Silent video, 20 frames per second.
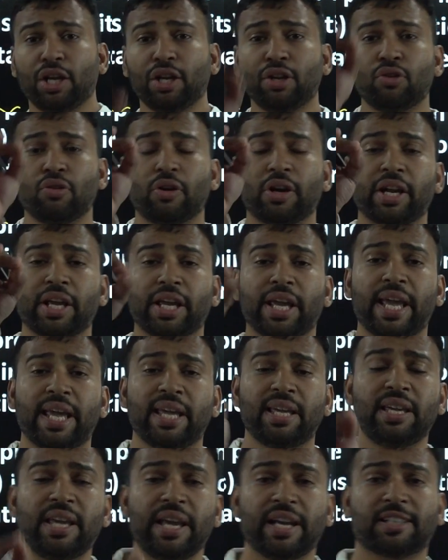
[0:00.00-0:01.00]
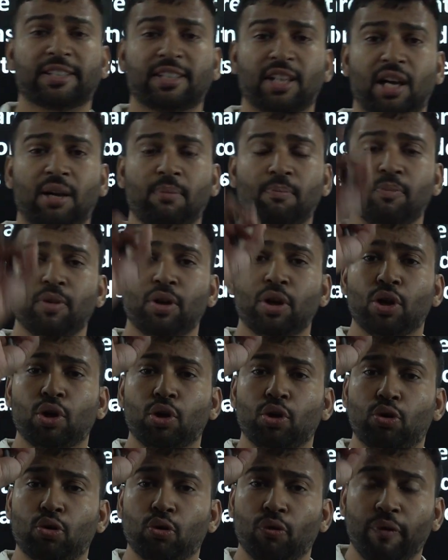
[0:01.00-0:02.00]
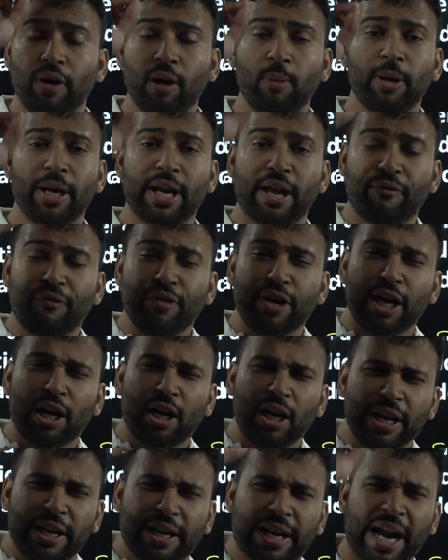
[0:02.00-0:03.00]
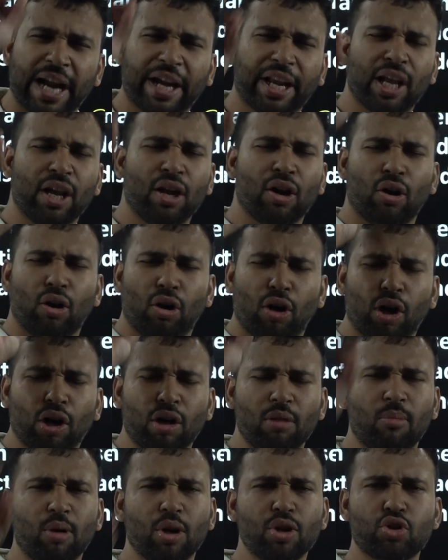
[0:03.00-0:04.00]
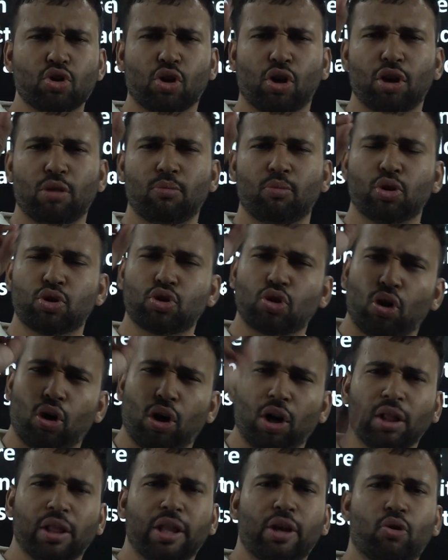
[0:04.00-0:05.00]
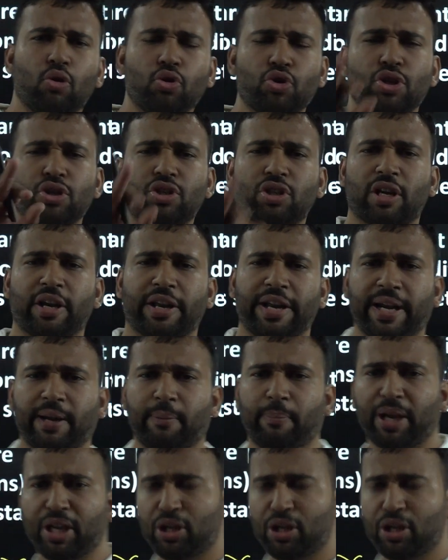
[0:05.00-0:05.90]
in your AE exam you will be definitely getting almost all the questions correct by